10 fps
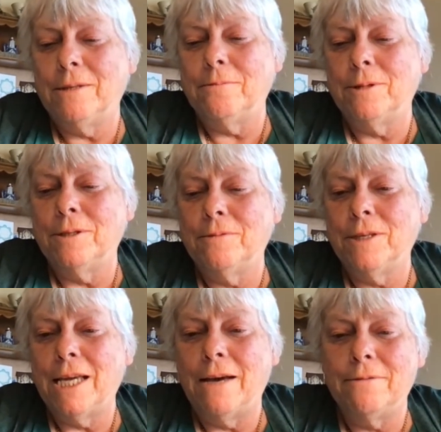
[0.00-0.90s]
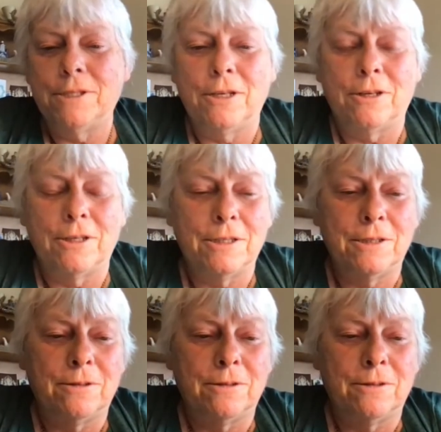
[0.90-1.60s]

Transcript: one of the avatars or